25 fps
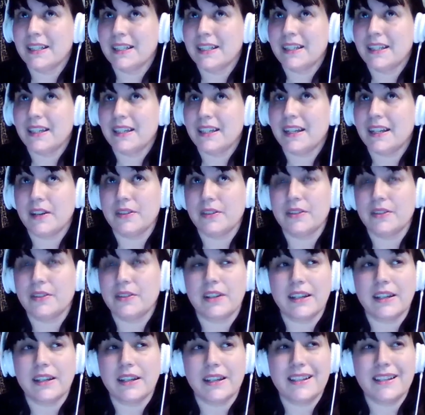you know,
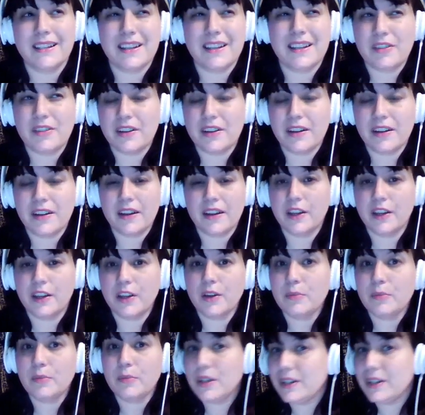like, is there a
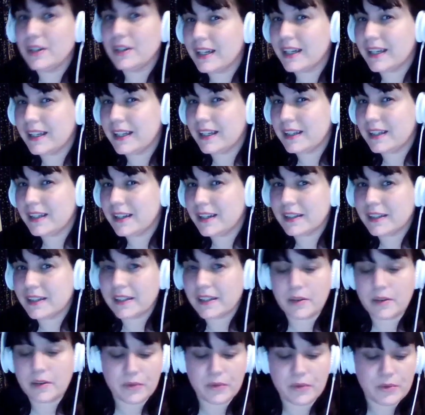community? I don't know,
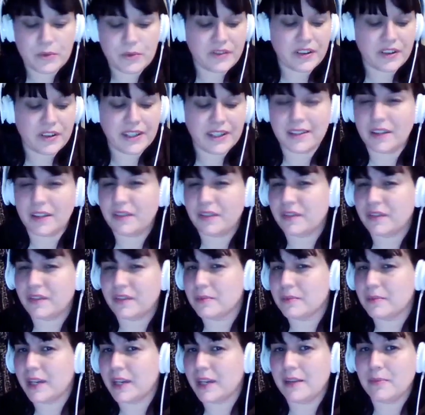we're all very different
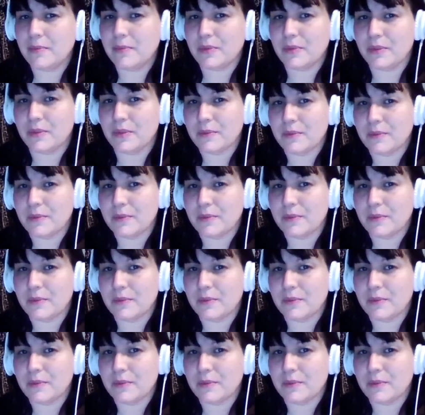people.